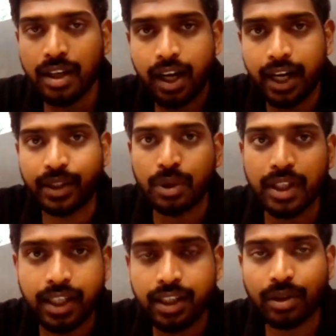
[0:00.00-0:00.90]
I told
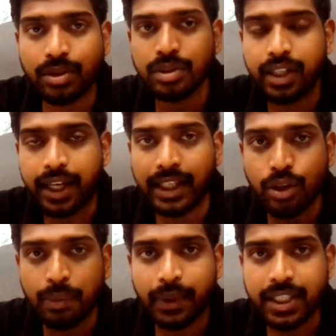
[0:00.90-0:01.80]
earlier also any
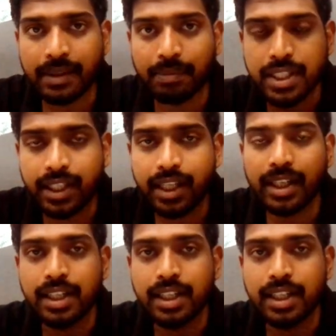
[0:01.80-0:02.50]
complex number z